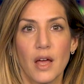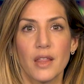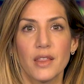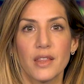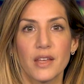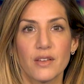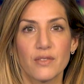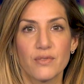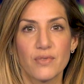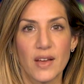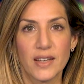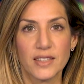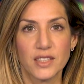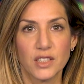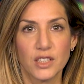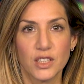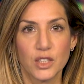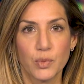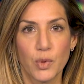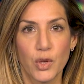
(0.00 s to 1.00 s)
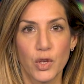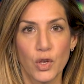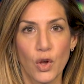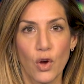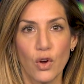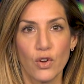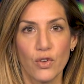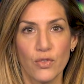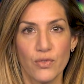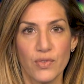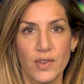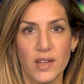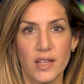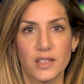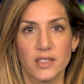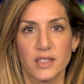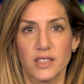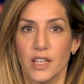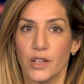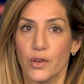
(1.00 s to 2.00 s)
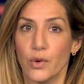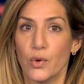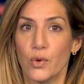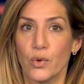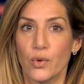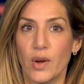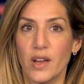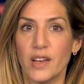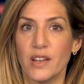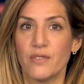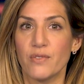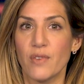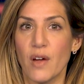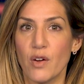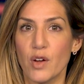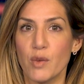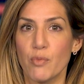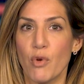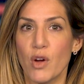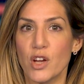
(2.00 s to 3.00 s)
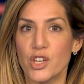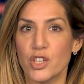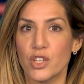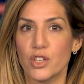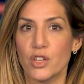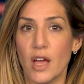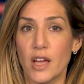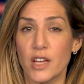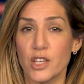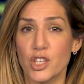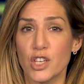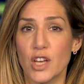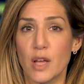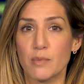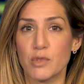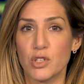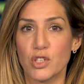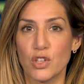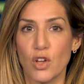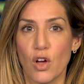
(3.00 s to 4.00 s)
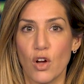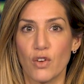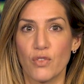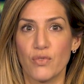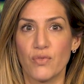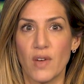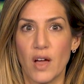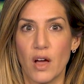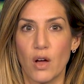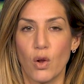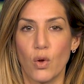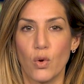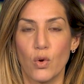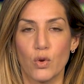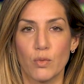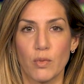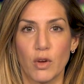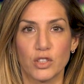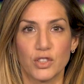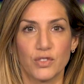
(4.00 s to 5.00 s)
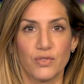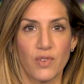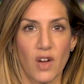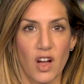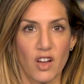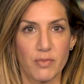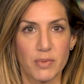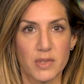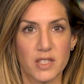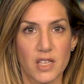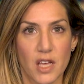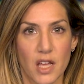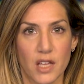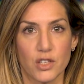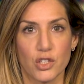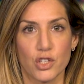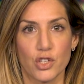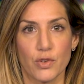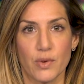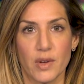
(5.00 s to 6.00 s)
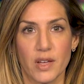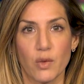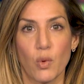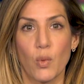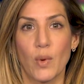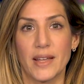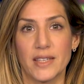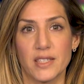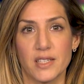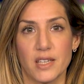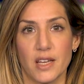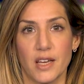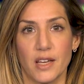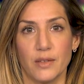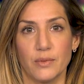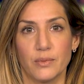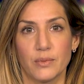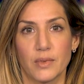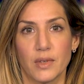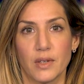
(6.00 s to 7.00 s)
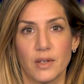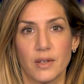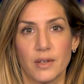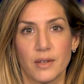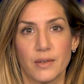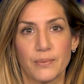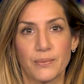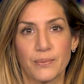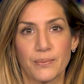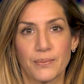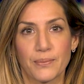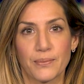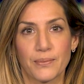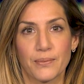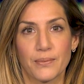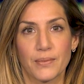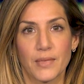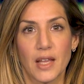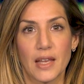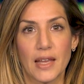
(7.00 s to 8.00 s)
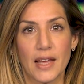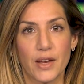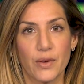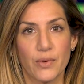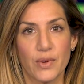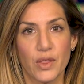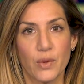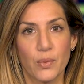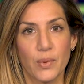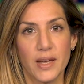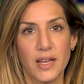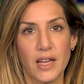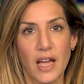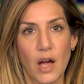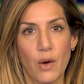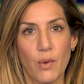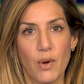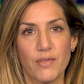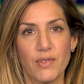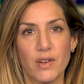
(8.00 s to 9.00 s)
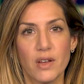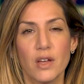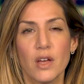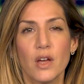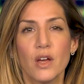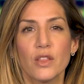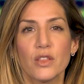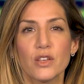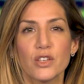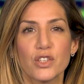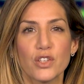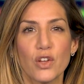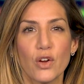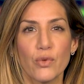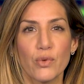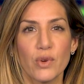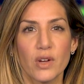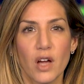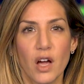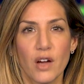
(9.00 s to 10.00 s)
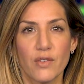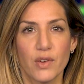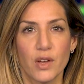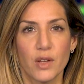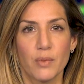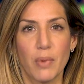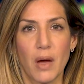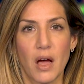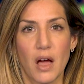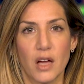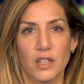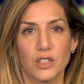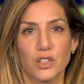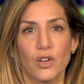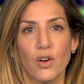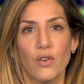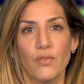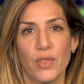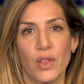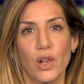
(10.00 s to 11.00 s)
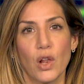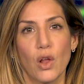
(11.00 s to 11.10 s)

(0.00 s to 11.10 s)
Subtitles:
The investors were not convinced and already very pressured H&M stock fell almost 5% during Wednesday. Later in the week, however, the stock recovered parts of the